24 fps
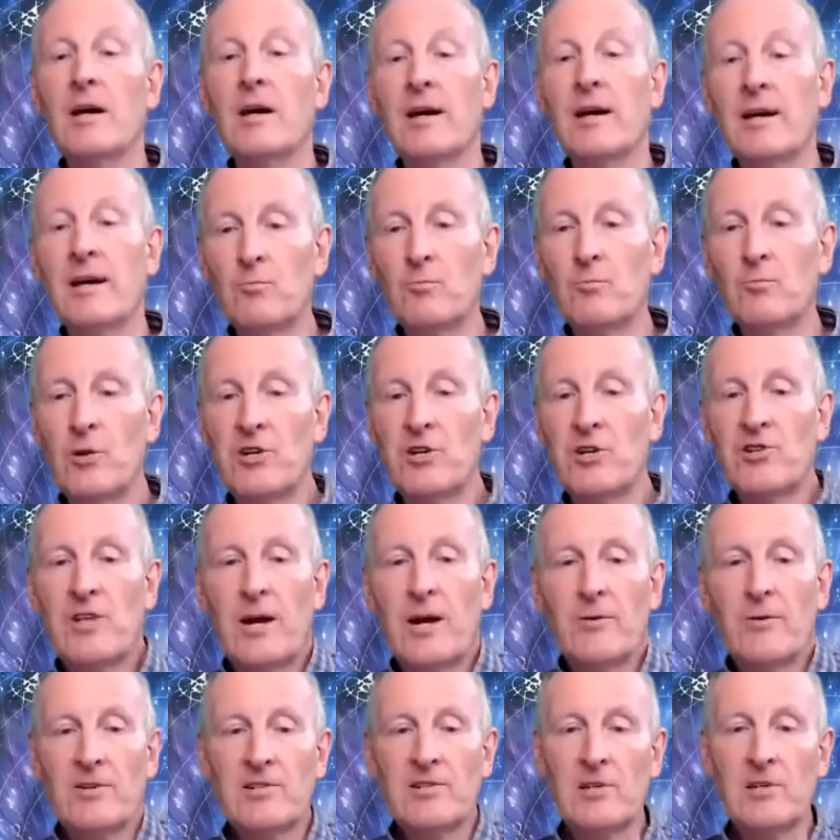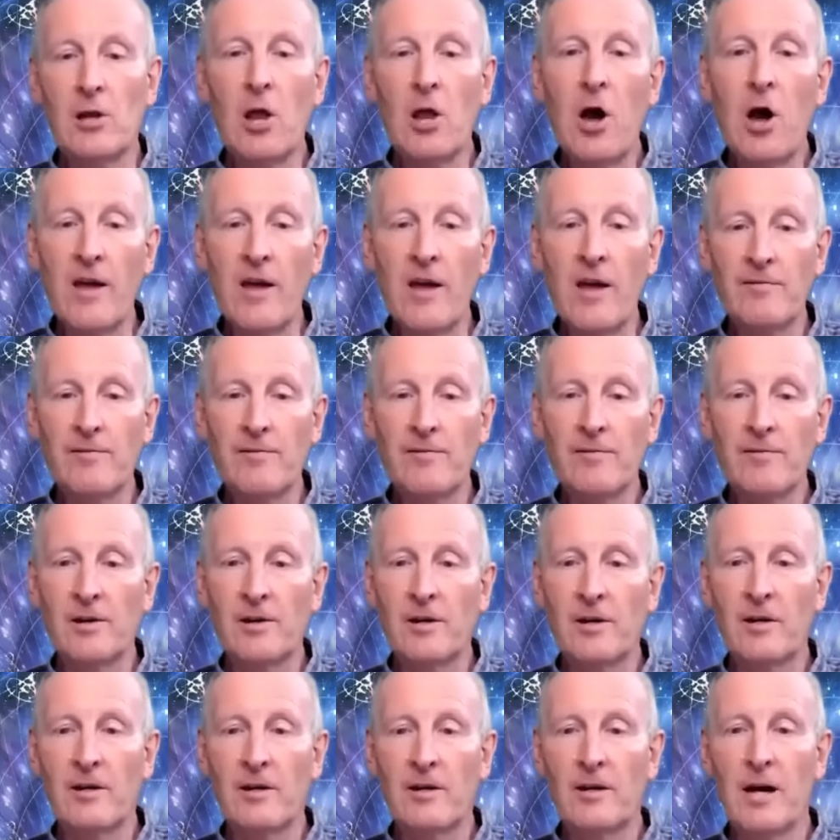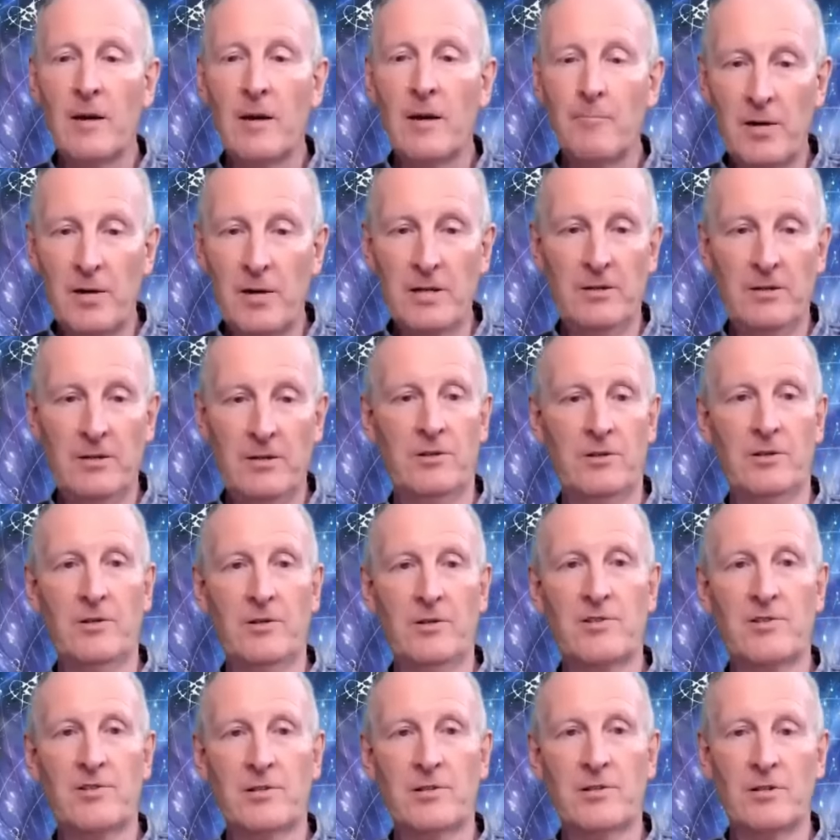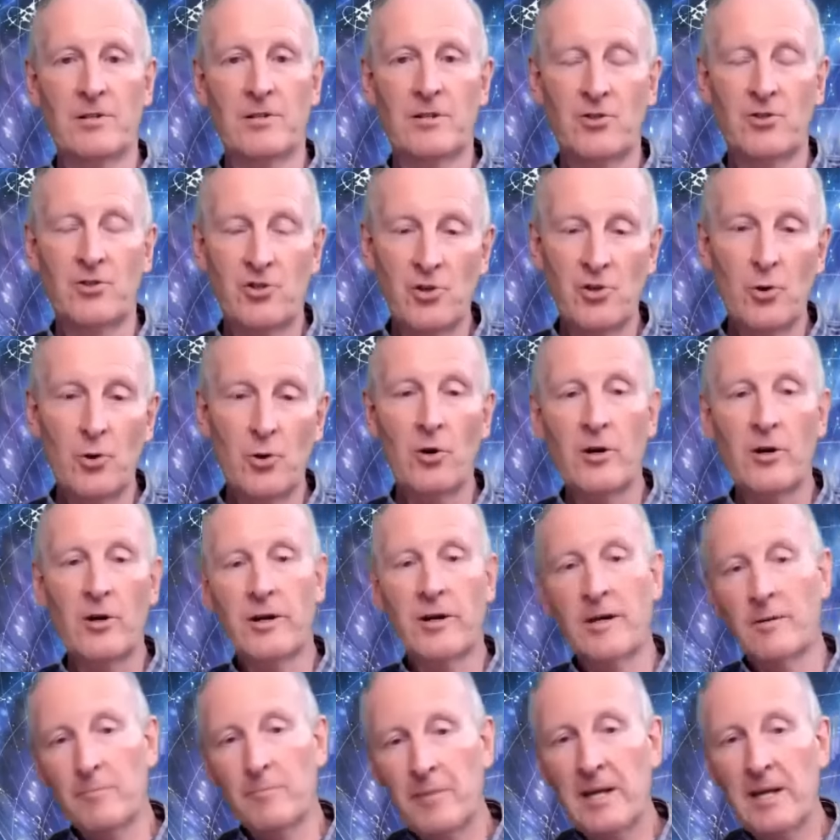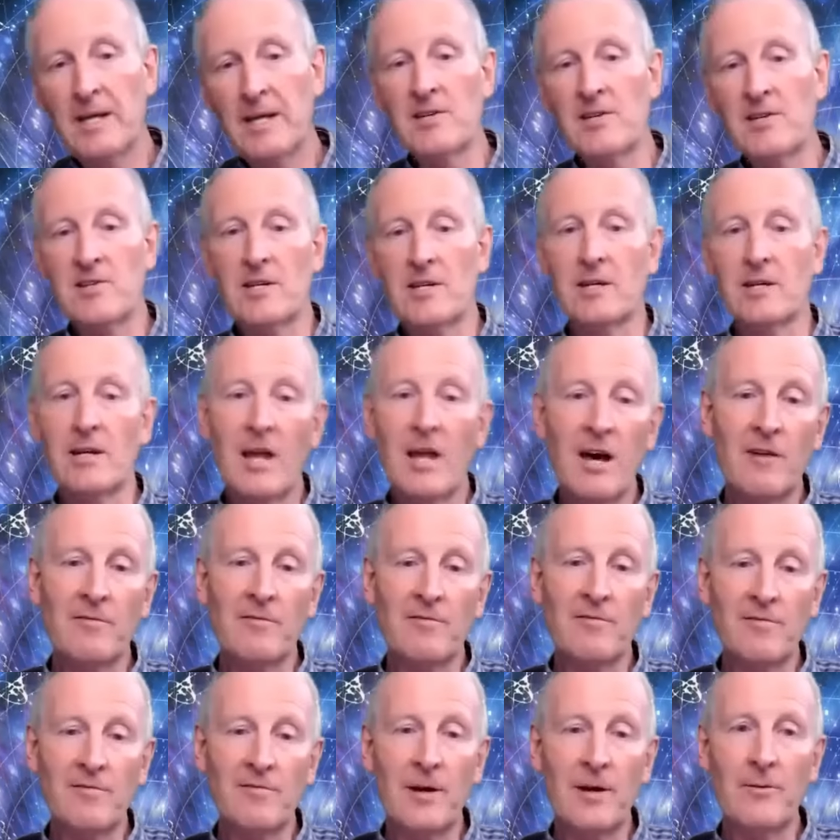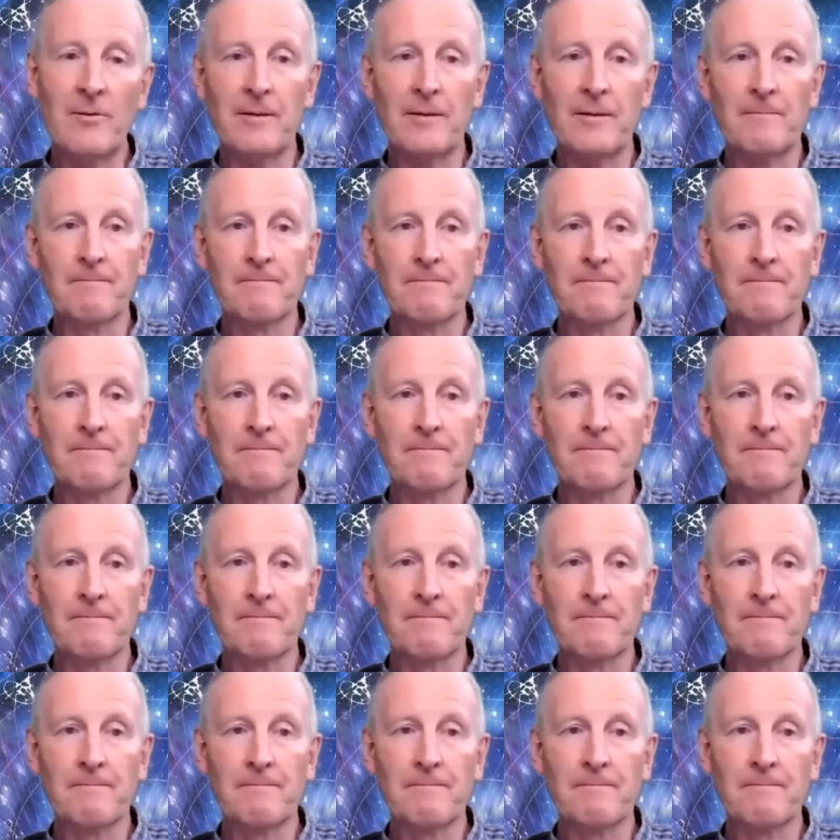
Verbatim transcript: in which there is life, abundance, joy, peace, and love flowing.